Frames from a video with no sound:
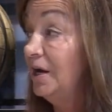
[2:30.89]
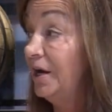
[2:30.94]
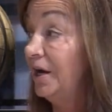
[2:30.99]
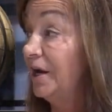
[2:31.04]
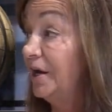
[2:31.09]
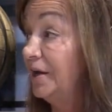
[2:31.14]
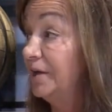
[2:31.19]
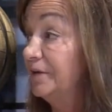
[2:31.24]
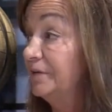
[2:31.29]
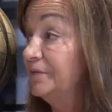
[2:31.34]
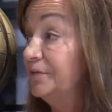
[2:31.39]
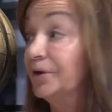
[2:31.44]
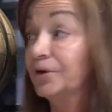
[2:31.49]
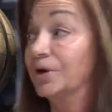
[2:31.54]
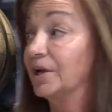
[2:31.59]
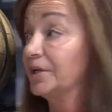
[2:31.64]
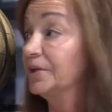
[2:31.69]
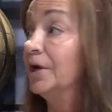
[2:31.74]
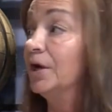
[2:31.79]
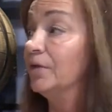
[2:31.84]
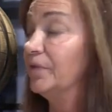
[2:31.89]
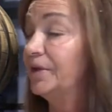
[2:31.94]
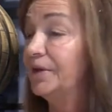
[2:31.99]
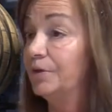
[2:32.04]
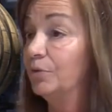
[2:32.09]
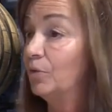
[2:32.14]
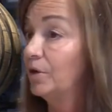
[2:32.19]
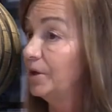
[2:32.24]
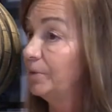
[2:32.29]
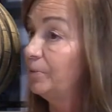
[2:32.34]
And they're like, no, they
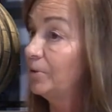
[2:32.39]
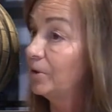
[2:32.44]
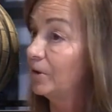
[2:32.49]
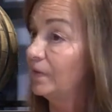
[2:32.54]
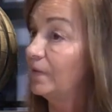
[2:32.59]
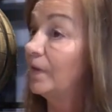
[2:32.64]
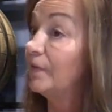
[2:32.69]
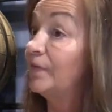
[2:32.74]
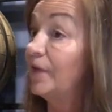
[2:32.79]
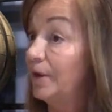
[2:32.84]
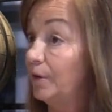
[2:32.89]
didn't want any part of that.